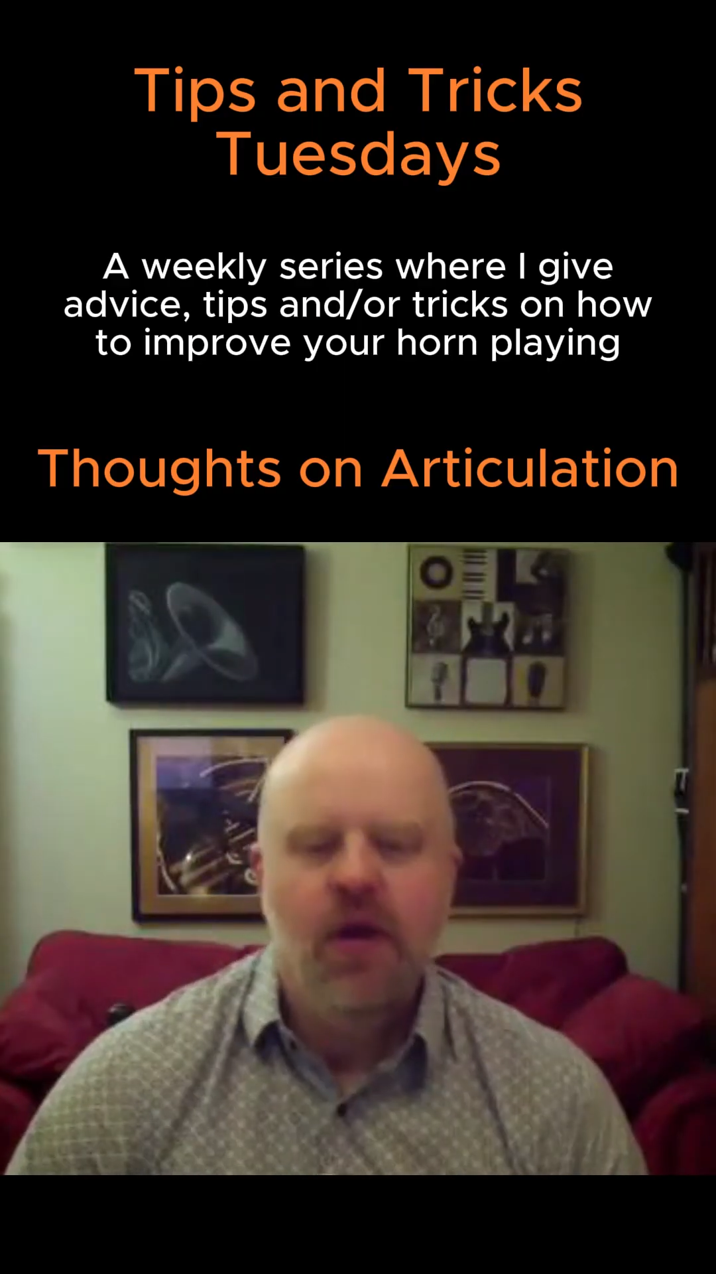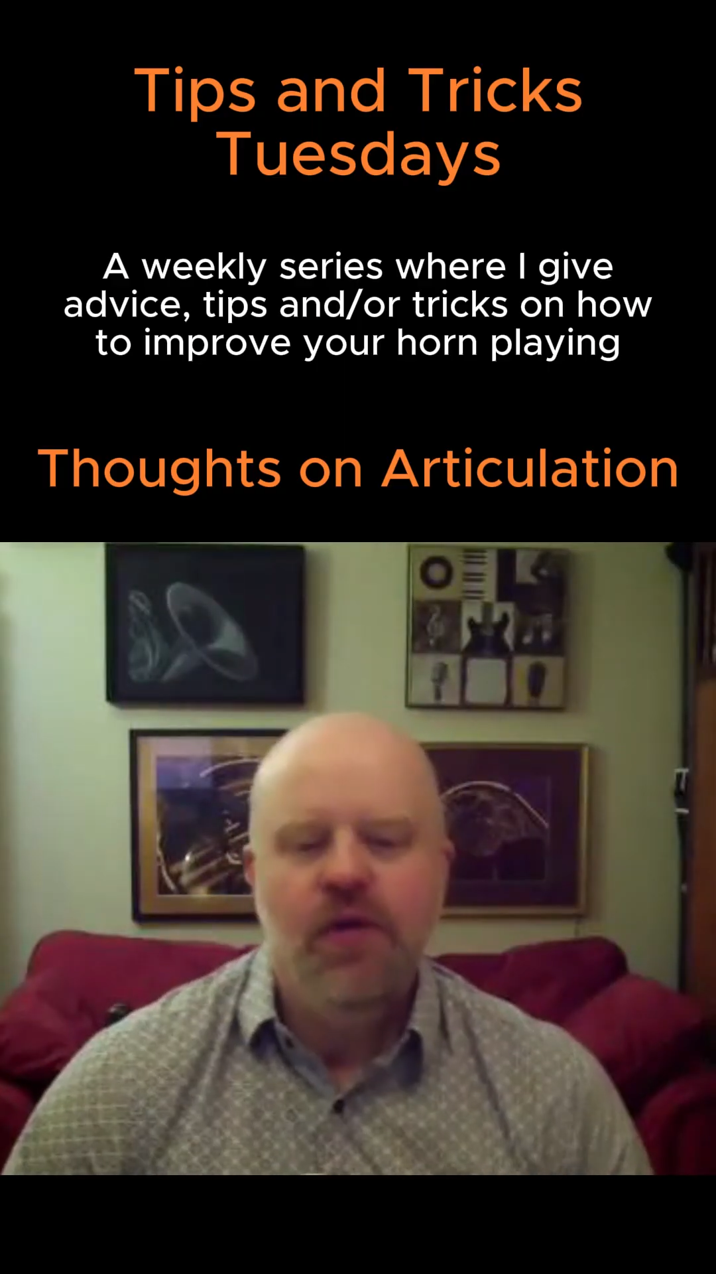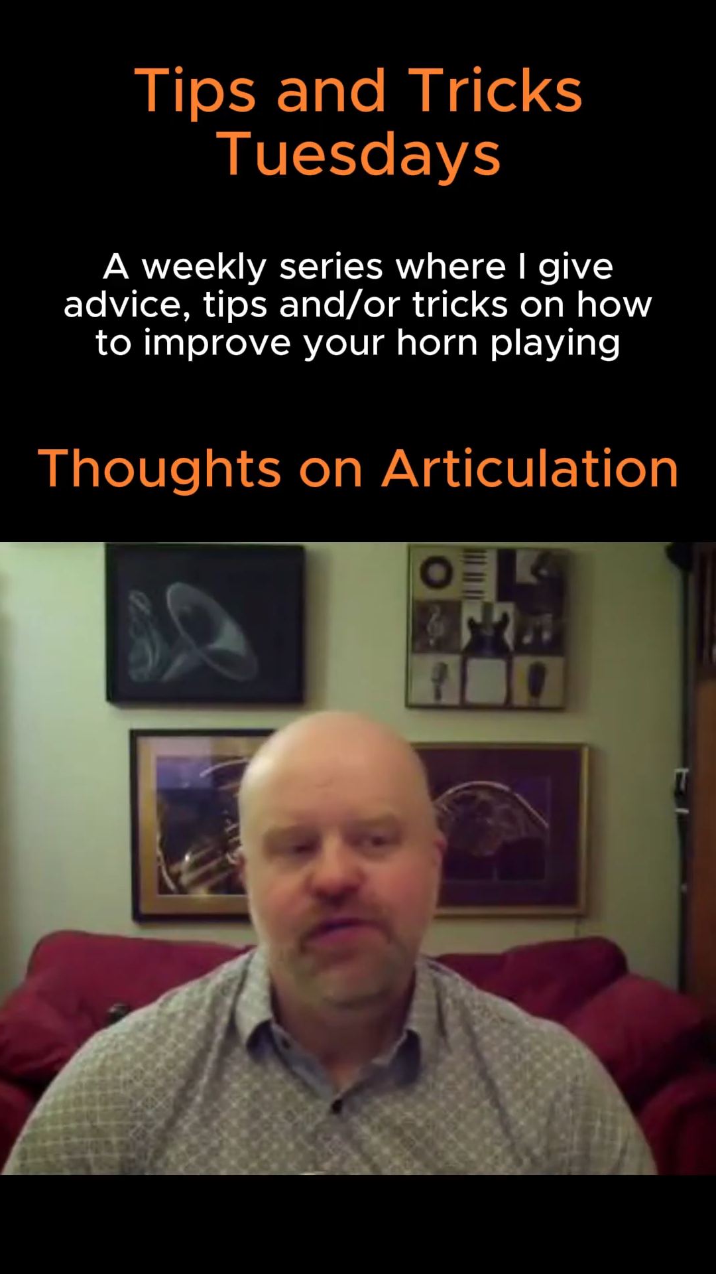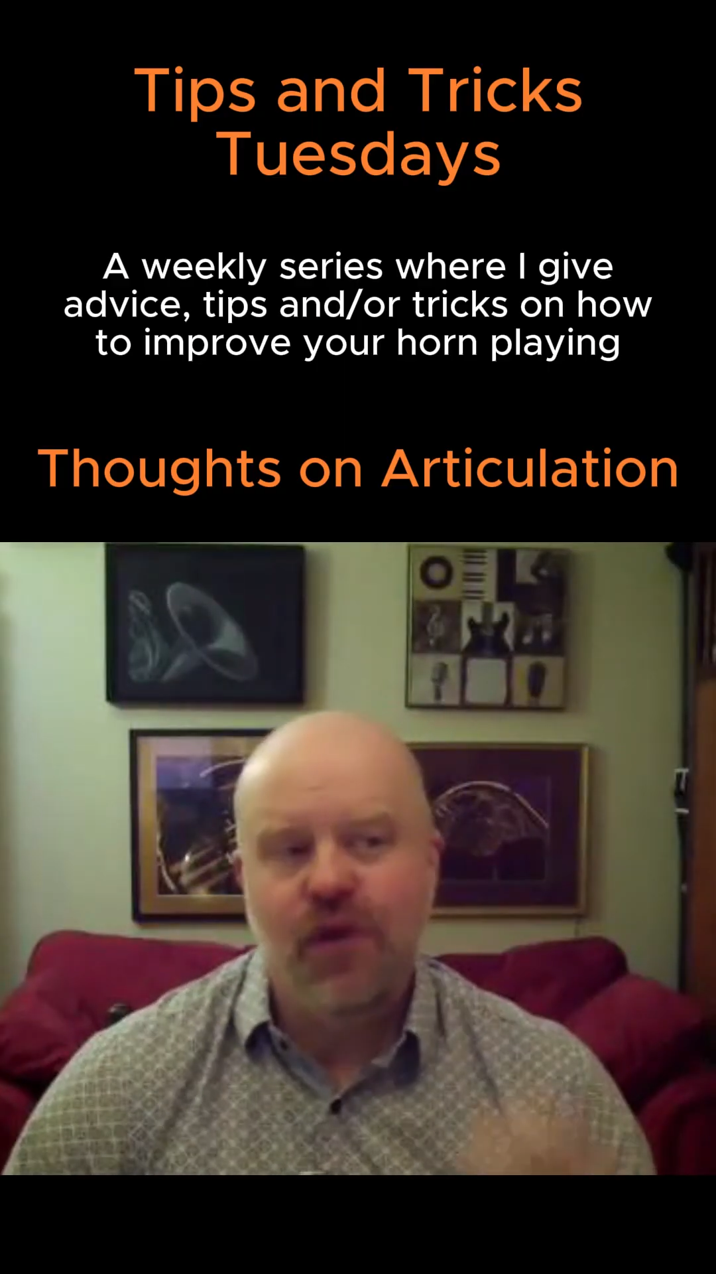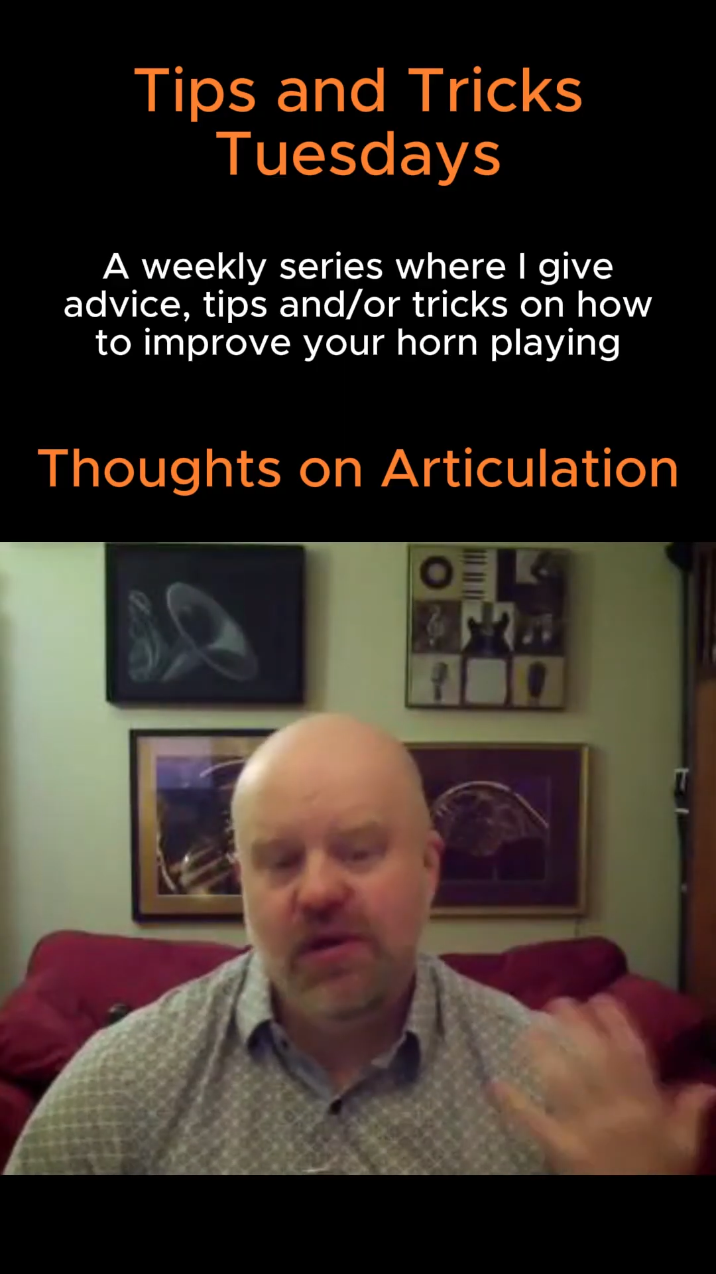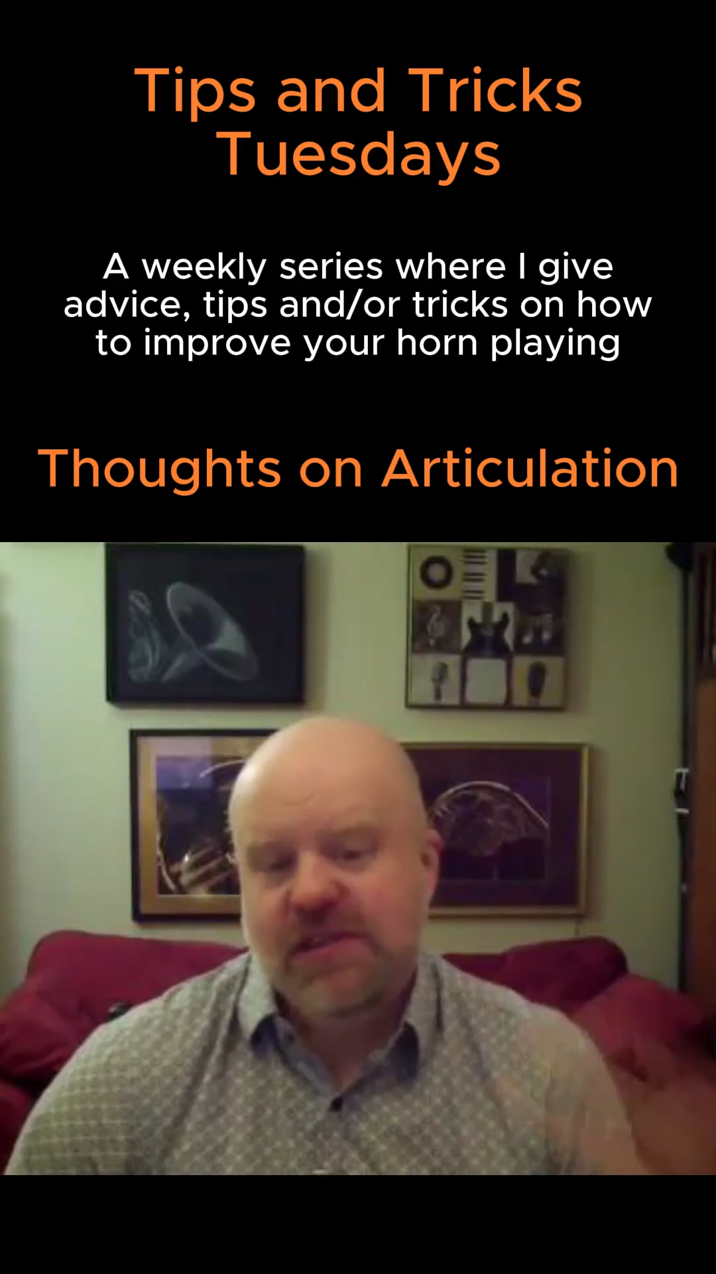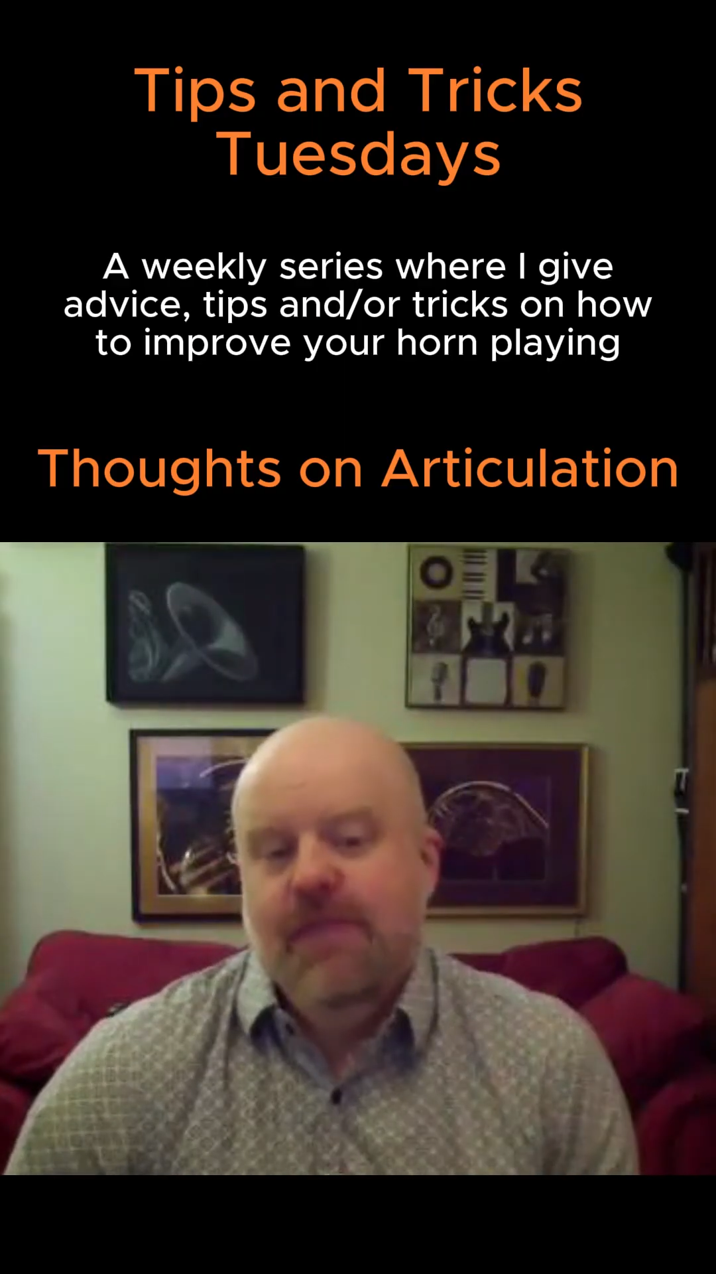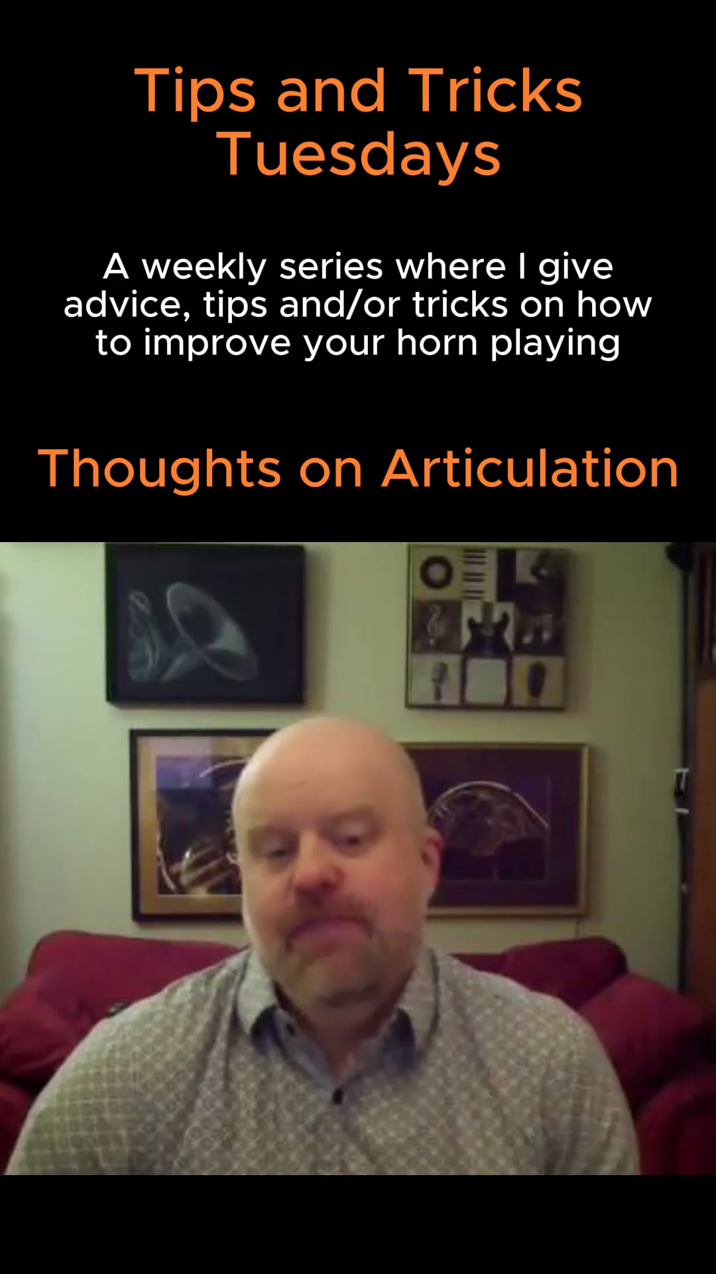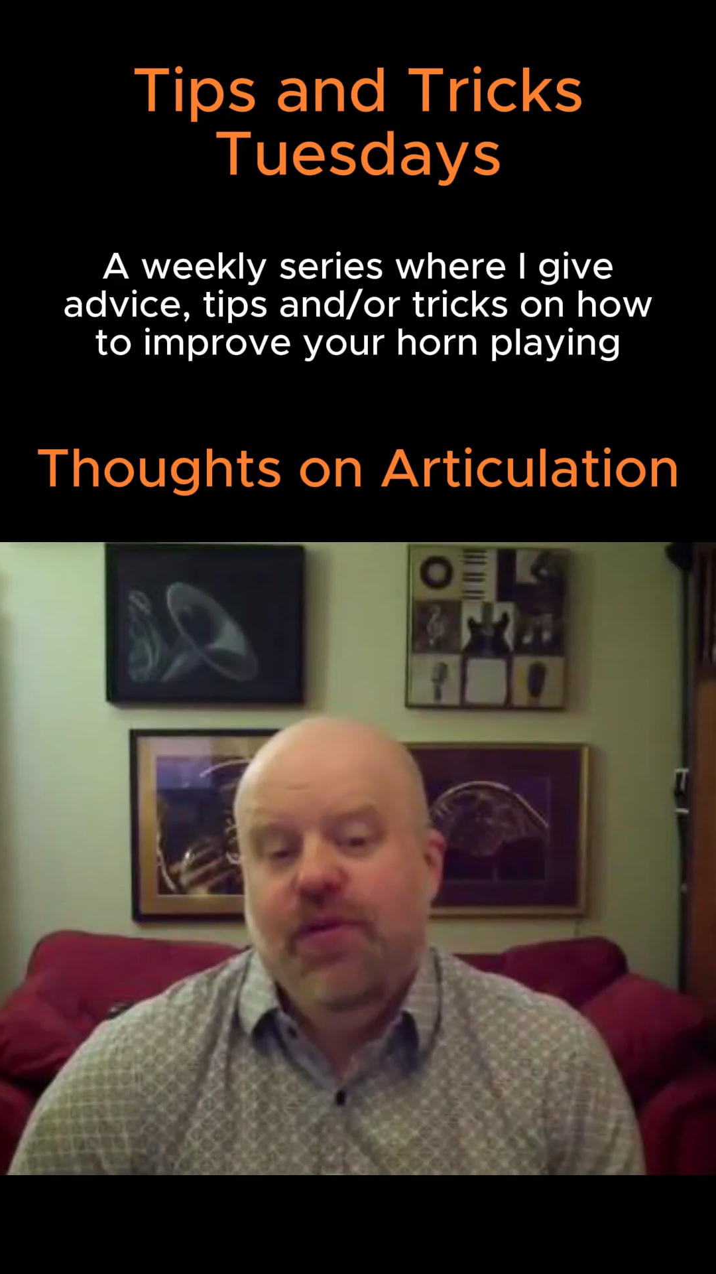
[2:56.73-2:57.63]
So a simple